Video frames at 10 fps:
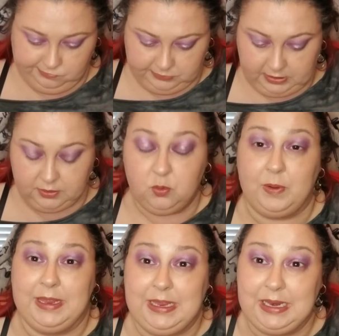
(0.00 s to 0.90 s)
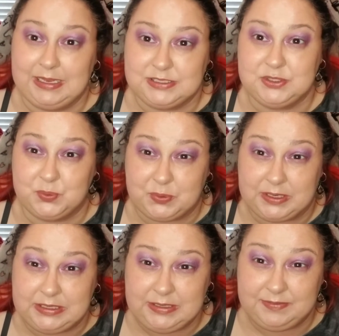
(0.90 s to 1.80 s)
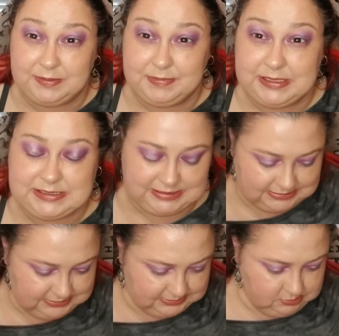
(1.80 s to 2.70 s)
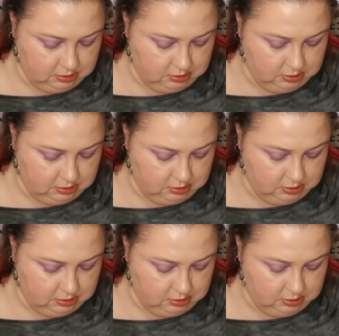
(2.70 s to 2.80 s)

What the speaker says: than the way he likes to run, if that makes sense.